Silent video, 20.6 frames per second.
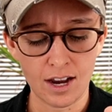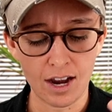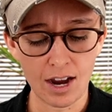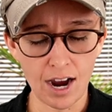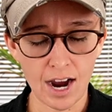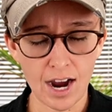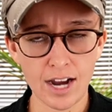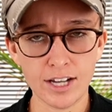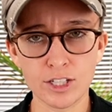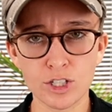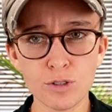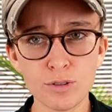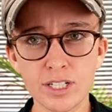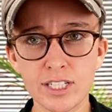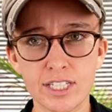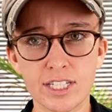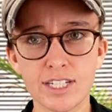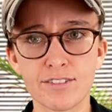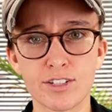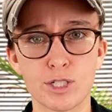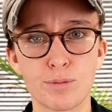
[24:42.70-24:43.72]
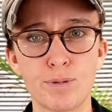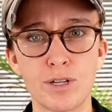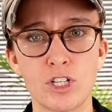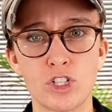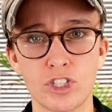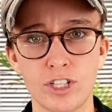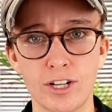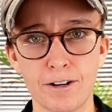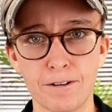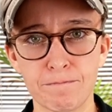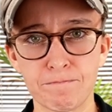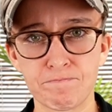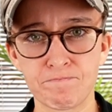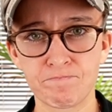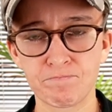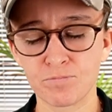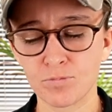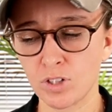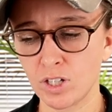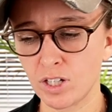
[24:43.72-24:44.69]
uh, you need to give a speech there.
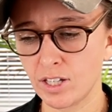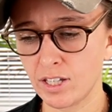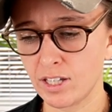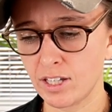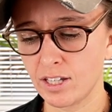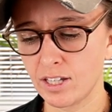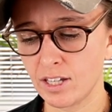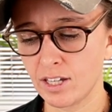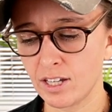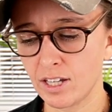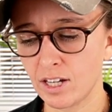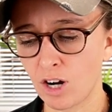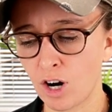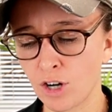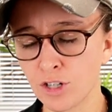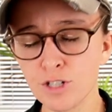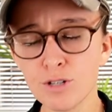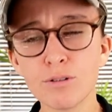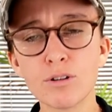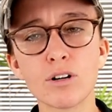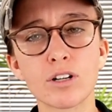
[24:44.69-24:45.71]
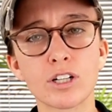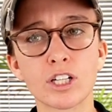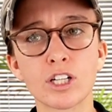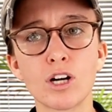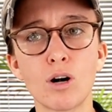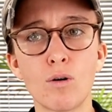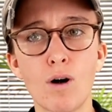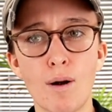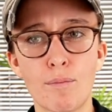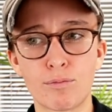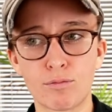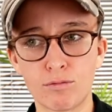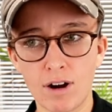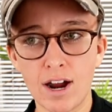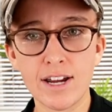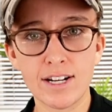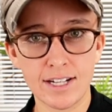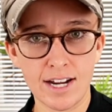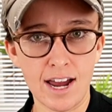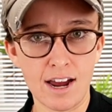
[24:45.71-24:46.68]
Are you going to go up
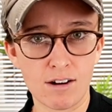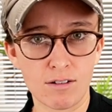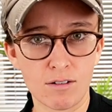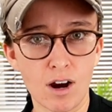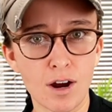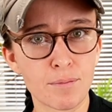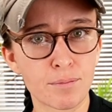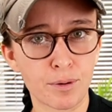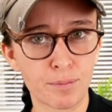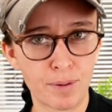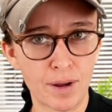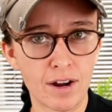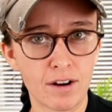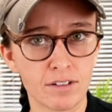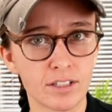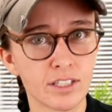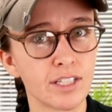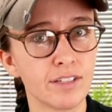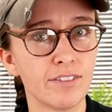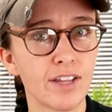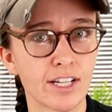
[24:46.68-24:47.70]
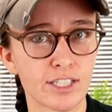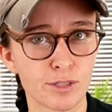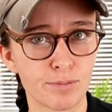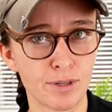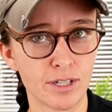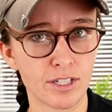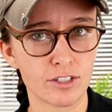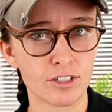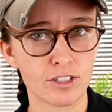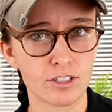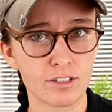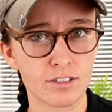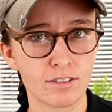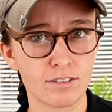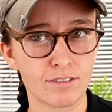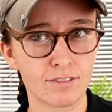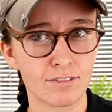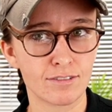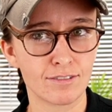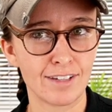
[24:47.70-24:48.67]
right now unprepared and give that speech?
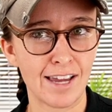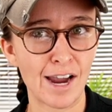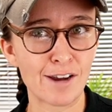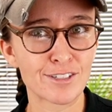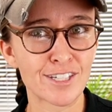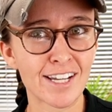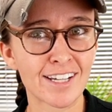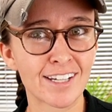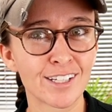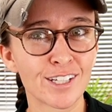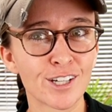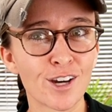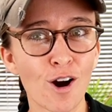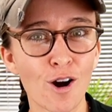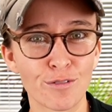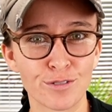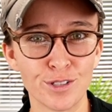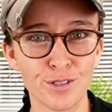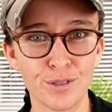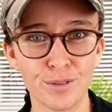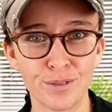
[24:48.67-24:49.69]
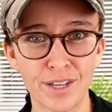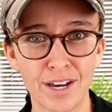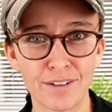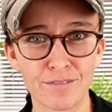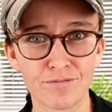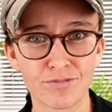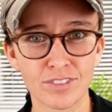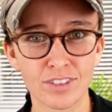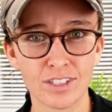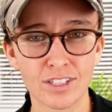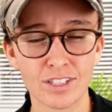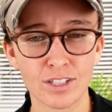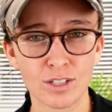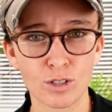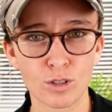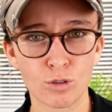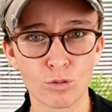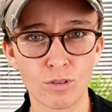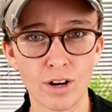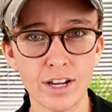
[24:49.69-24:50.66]
How's that going to go if you do that?
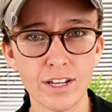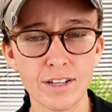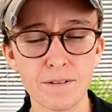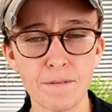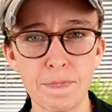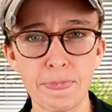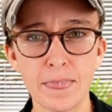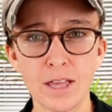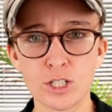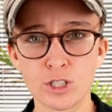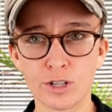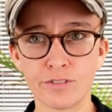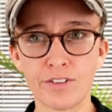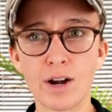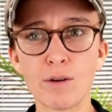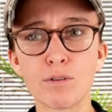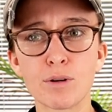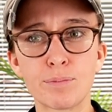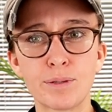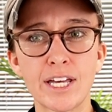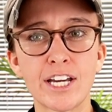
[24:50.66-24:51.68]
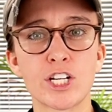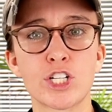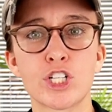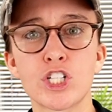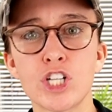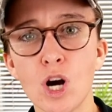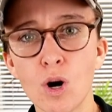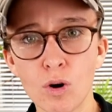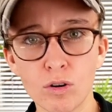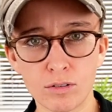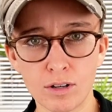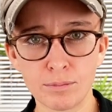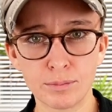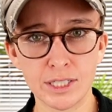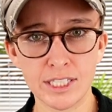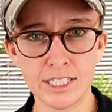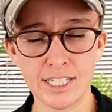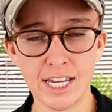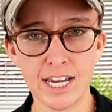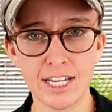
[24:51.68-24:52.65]
Right? So if I want to play a show at
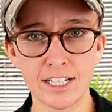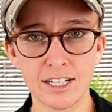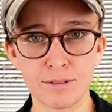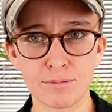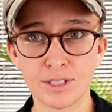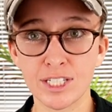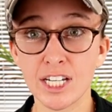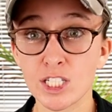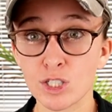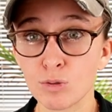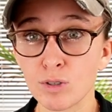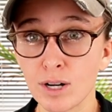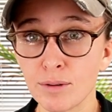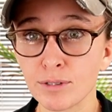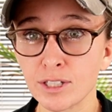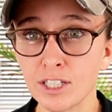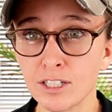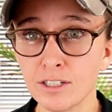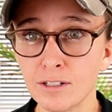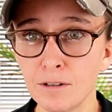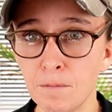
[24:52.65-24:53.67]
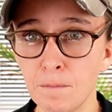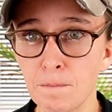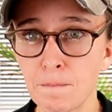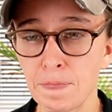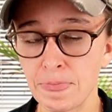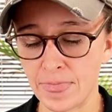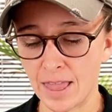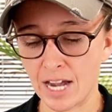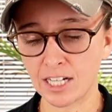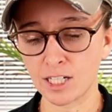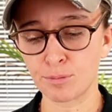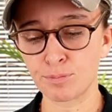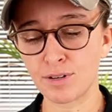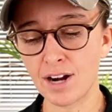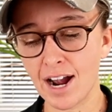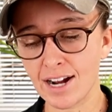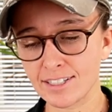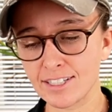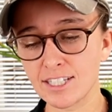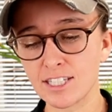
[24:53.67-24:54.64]
Wembley Stadium, guess what I'm going to do? I'm going to
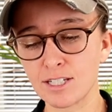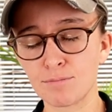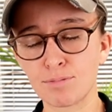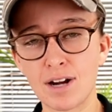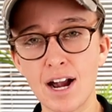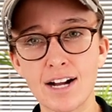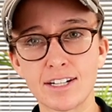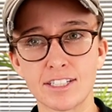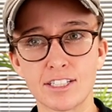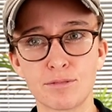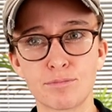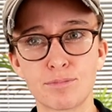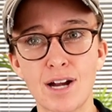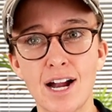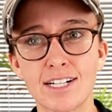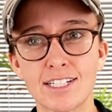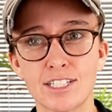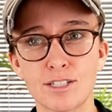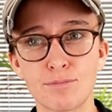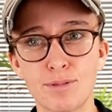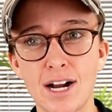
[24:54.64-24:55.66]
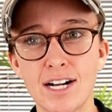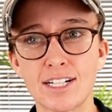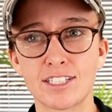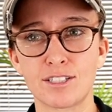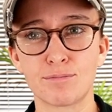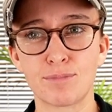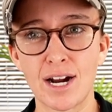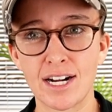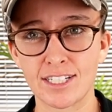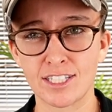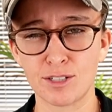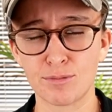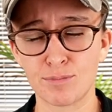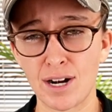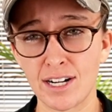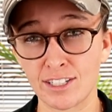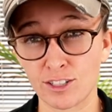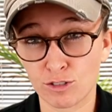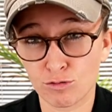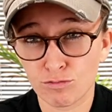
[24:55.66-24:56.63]
practice and practice and practice and practice and practice and
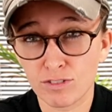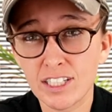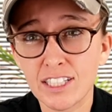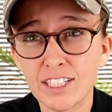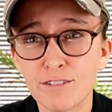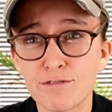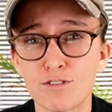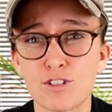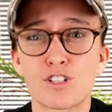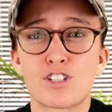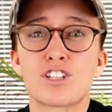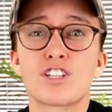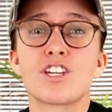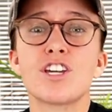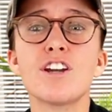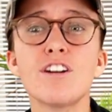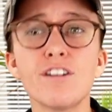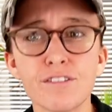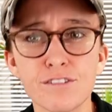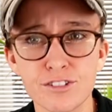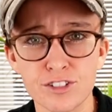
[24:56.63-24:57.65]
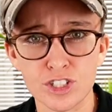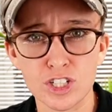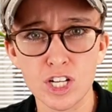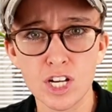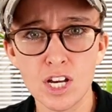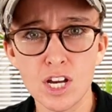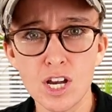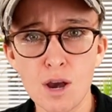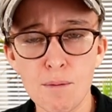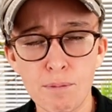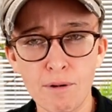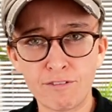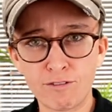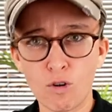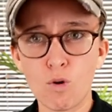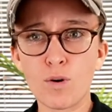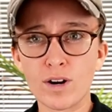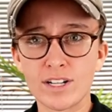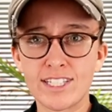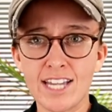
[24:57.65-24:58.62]
practice really for years
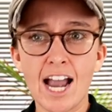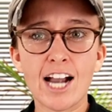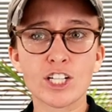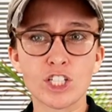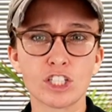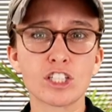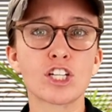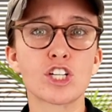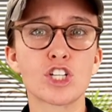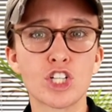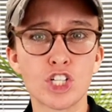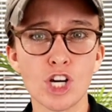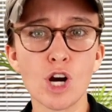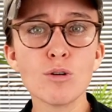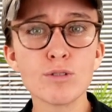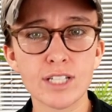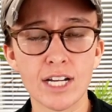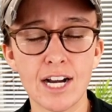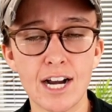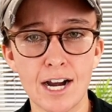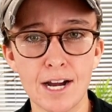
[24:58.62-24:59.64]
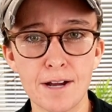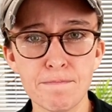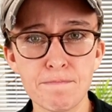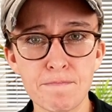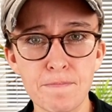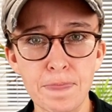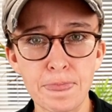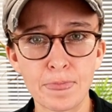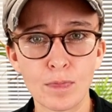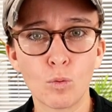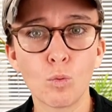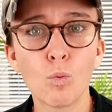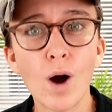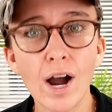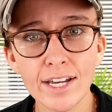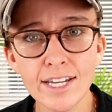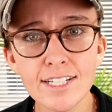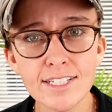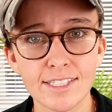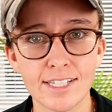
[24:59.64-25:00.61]
before it's actually showtime.
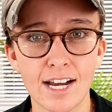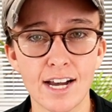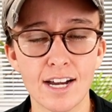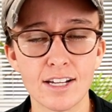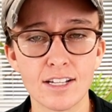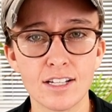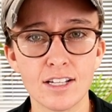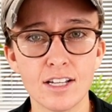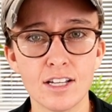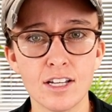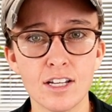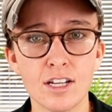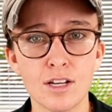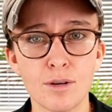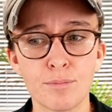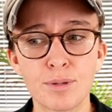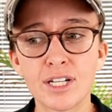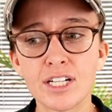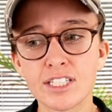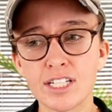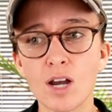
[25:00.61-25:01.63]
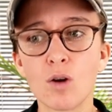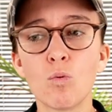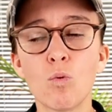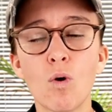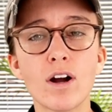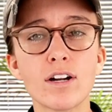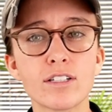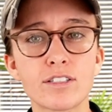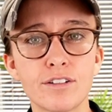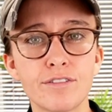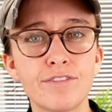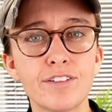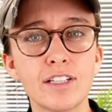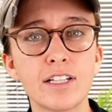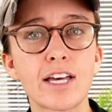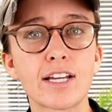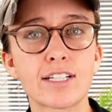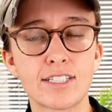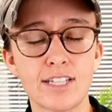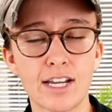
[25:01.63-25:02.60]
Why is that? Because I want it to feel
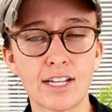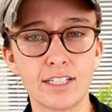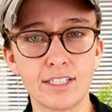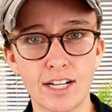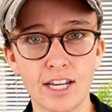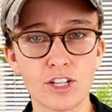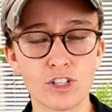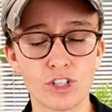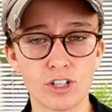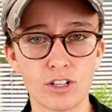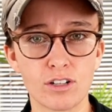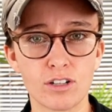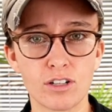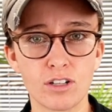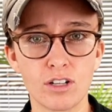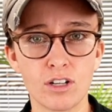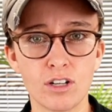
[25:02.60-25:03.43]
like second nature,